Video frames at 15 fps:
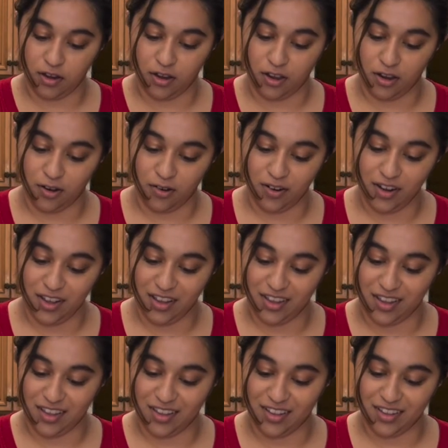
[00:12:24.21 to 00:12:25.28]
here it
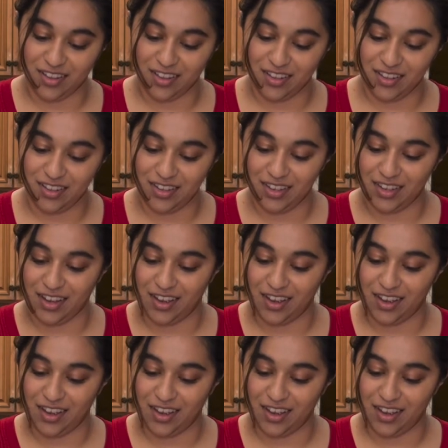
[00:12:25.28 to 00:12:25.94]
is.